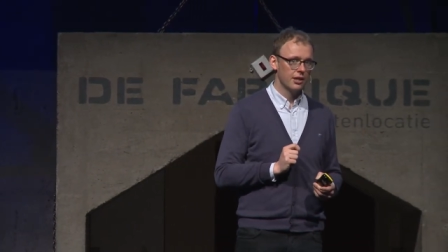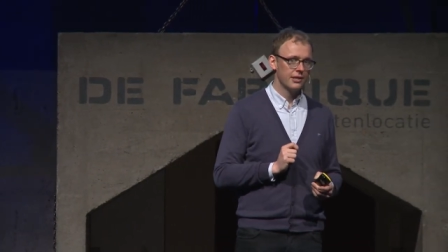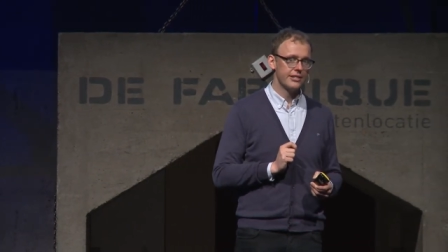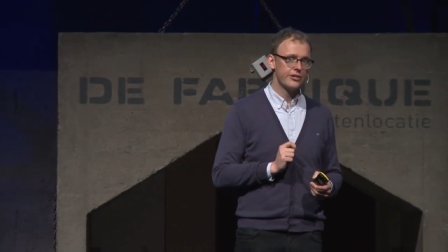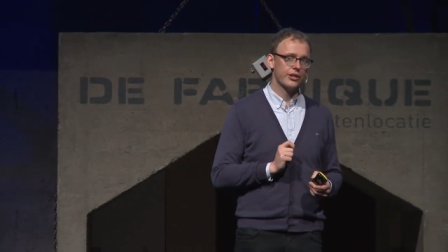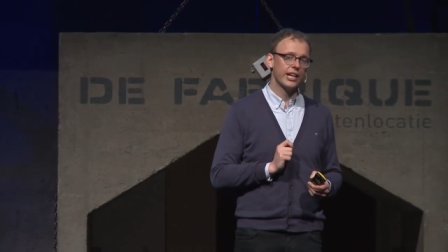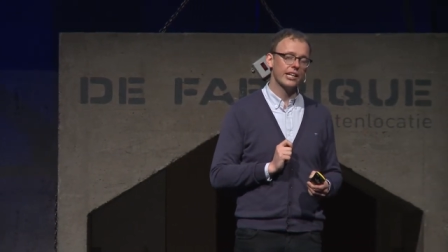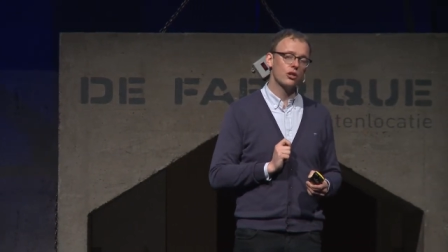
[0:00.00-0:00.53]

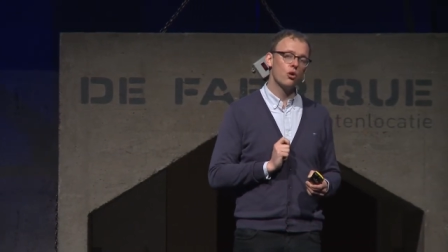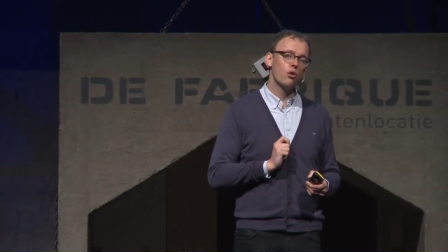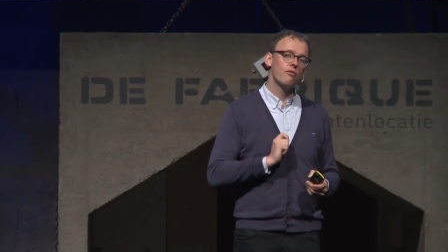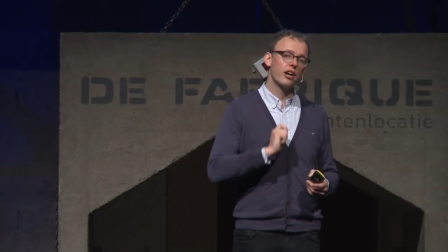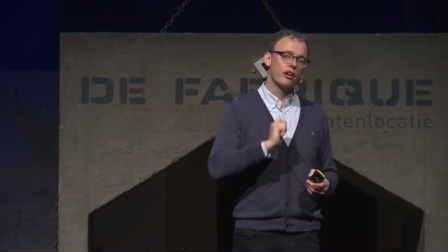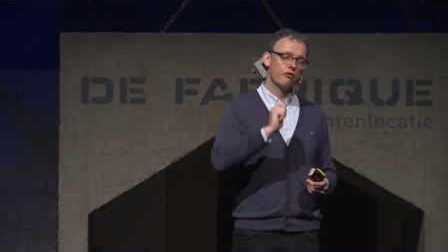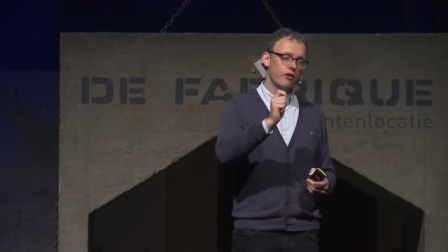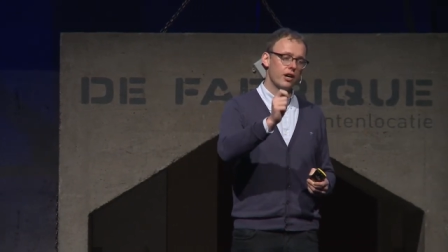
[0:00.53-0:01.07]
that you can go
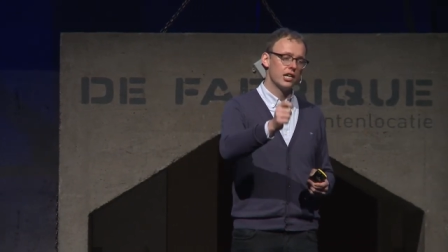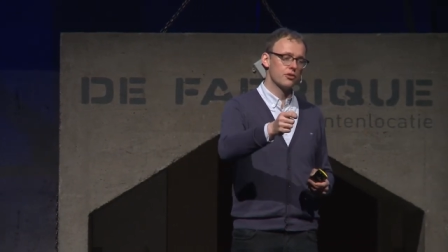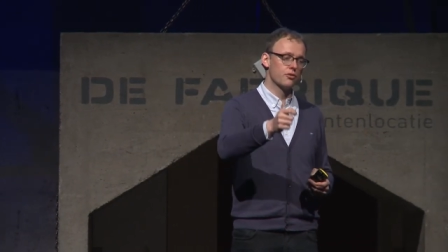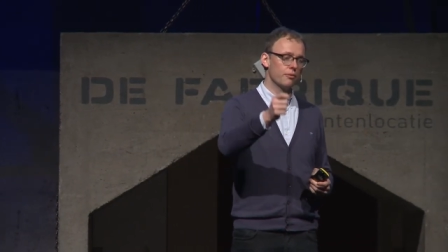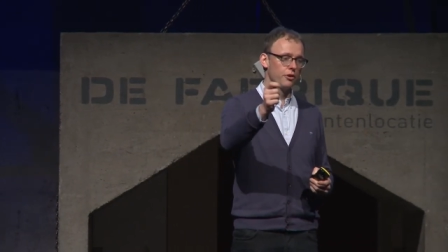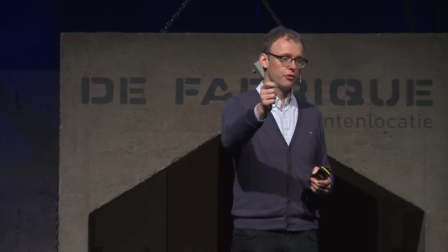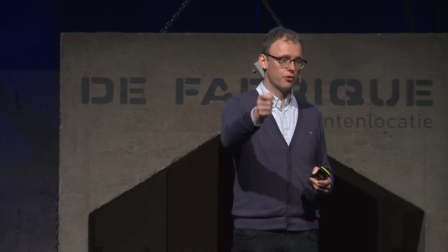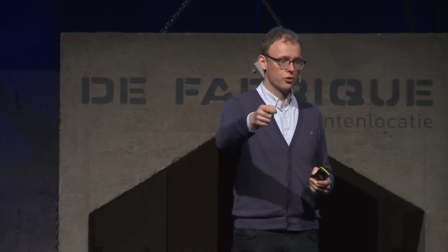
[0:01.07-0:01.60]
very fast
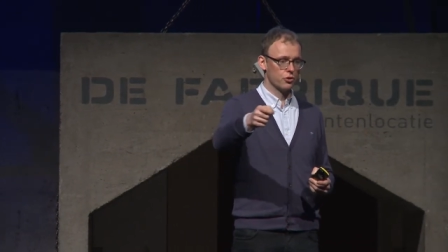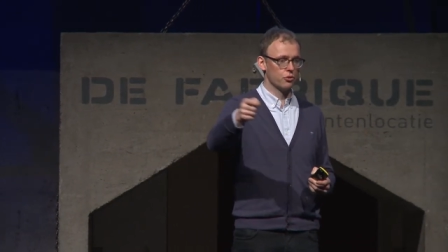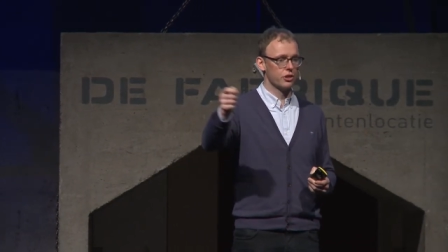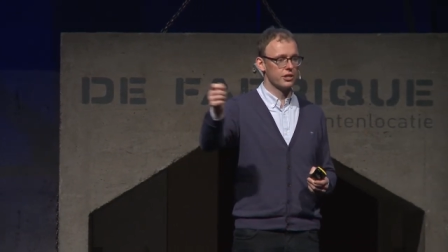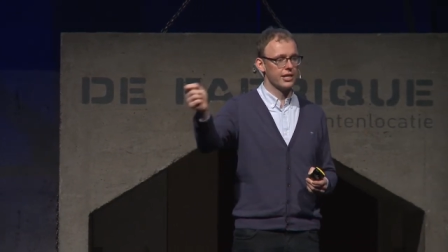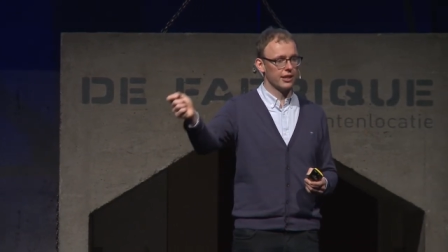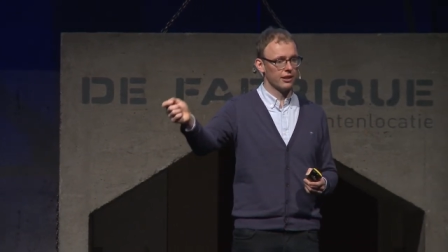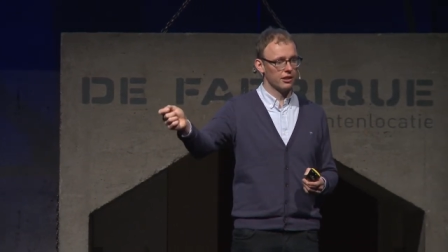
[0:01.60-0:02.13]
from the first to
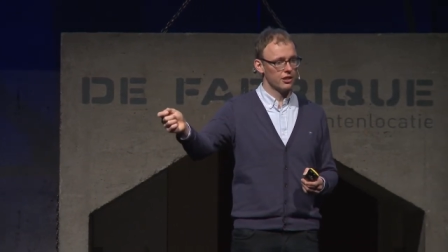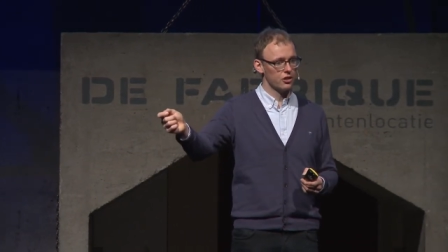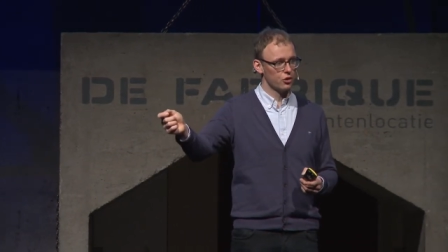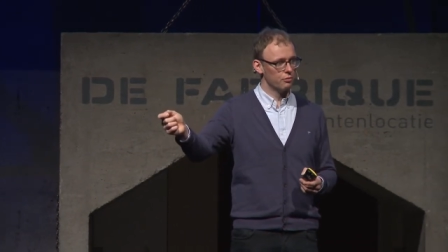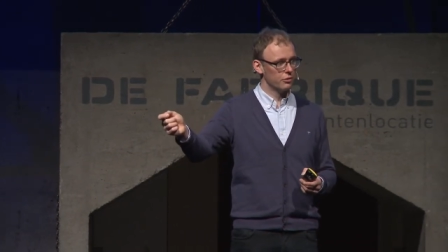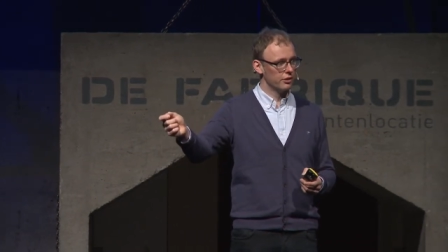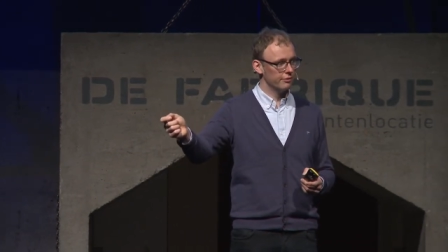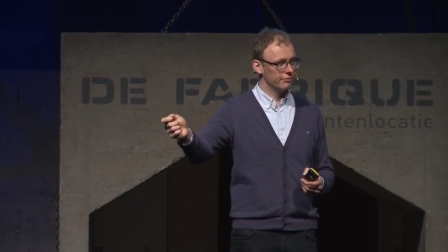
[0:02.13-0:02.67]
the second
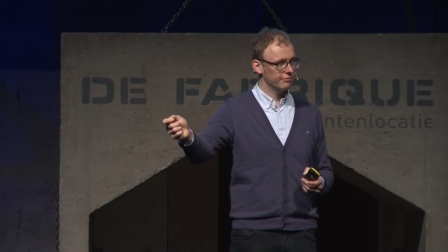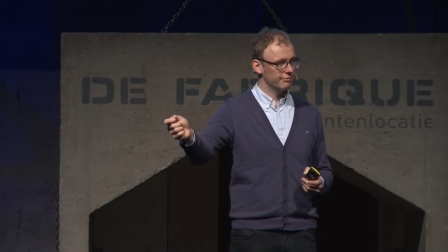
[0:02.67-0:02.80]
customer.